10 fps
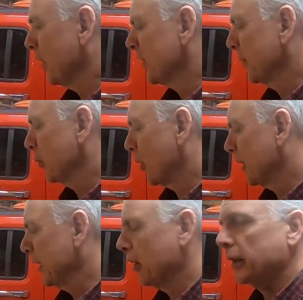also been
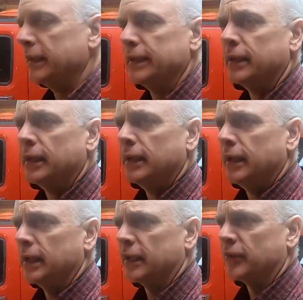working on the
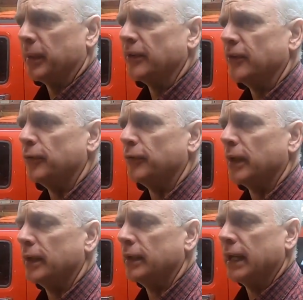inexpensive
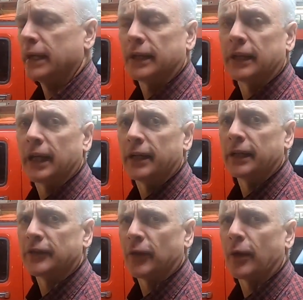
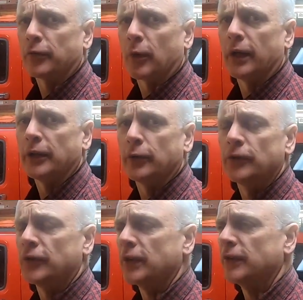editing software I
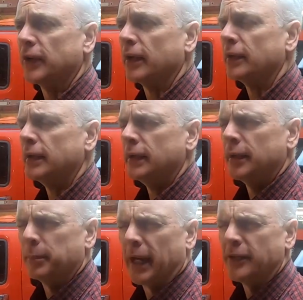use. It's
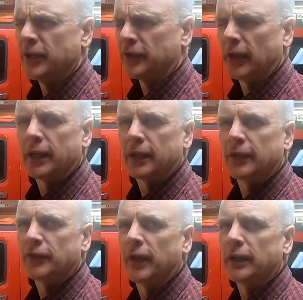Magix, I think it
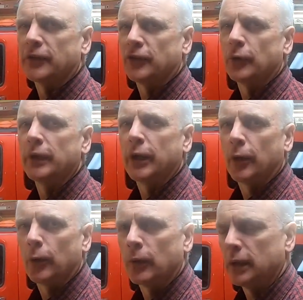is, Vegas
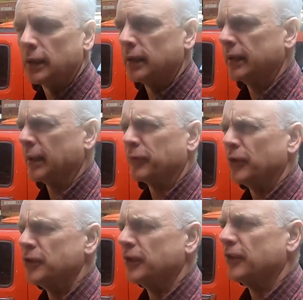Studio. I think I'm
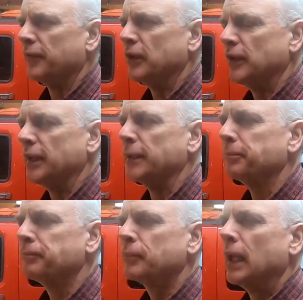version 17.
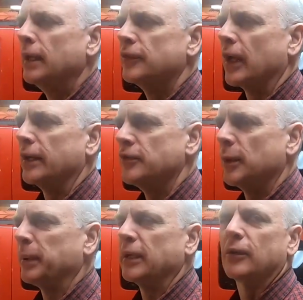It's got a
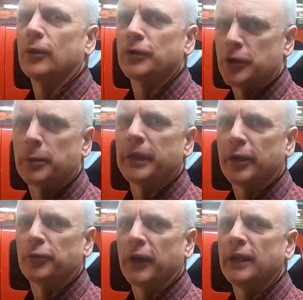typical German
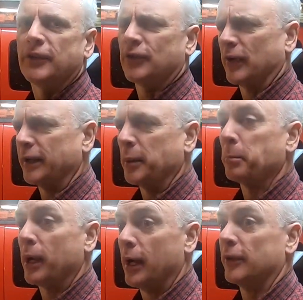interface, like
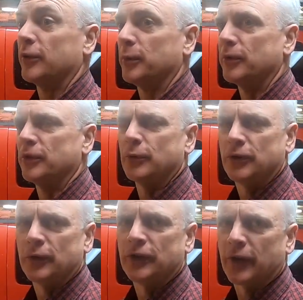impossible to
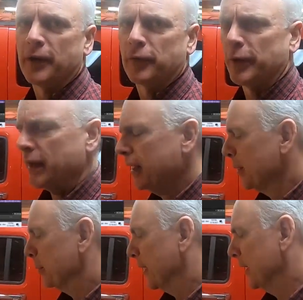decipher,
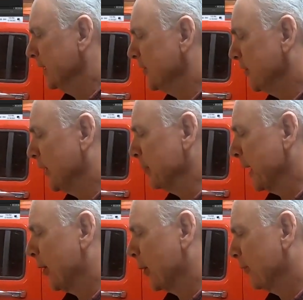but it is very
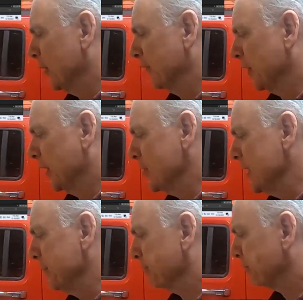powerful and very
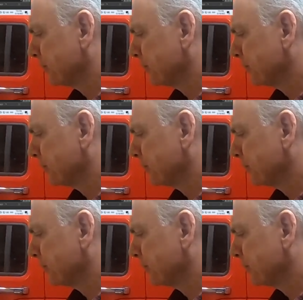cheap,